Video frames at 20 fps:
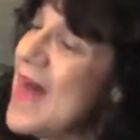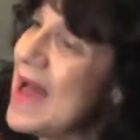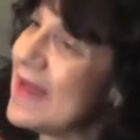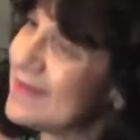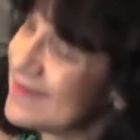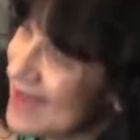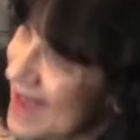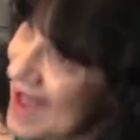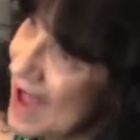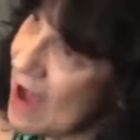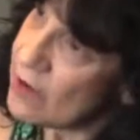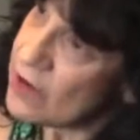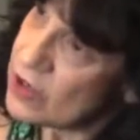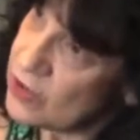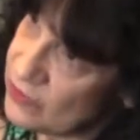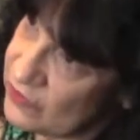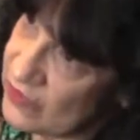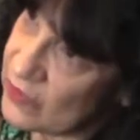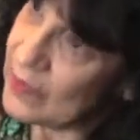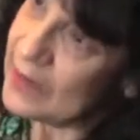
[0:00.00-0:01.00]
but that's how
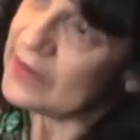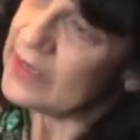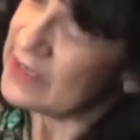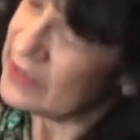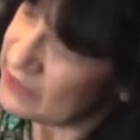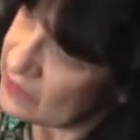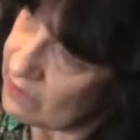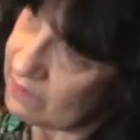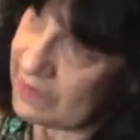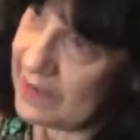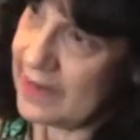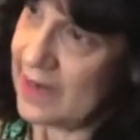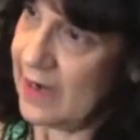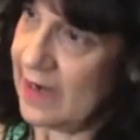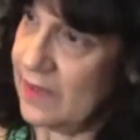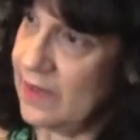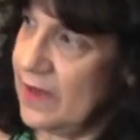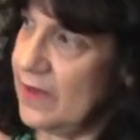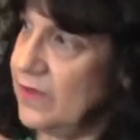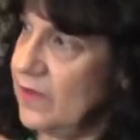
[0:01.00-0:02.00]
you do it. You don't let
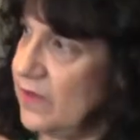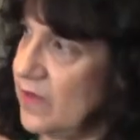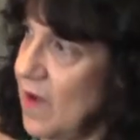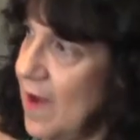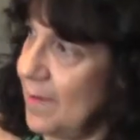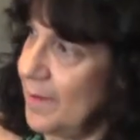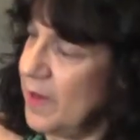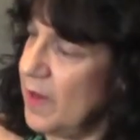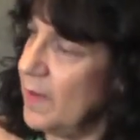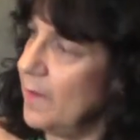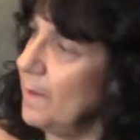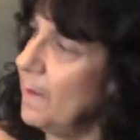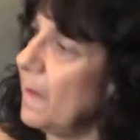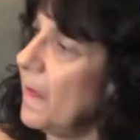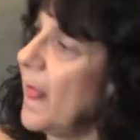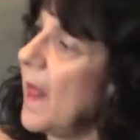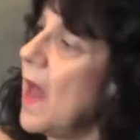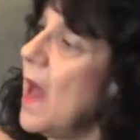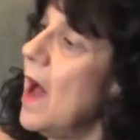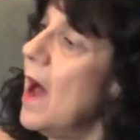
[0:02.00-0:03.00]
anything stop you.
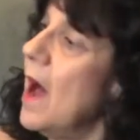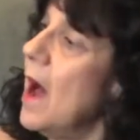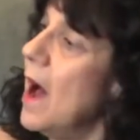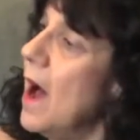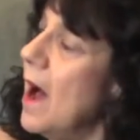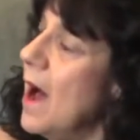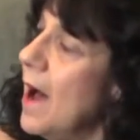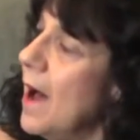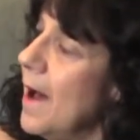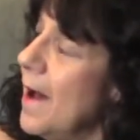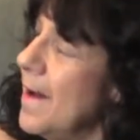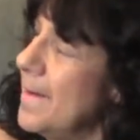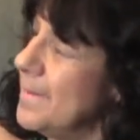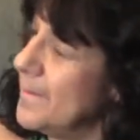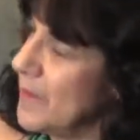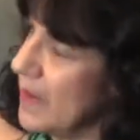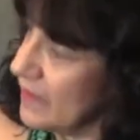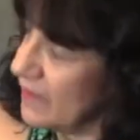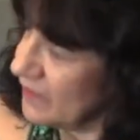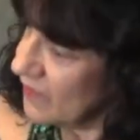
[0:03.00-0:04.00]

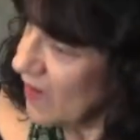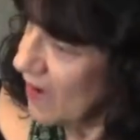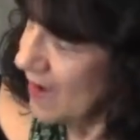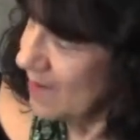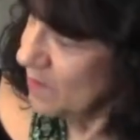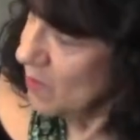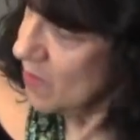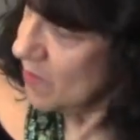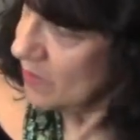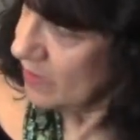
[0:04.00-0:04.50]
By the time we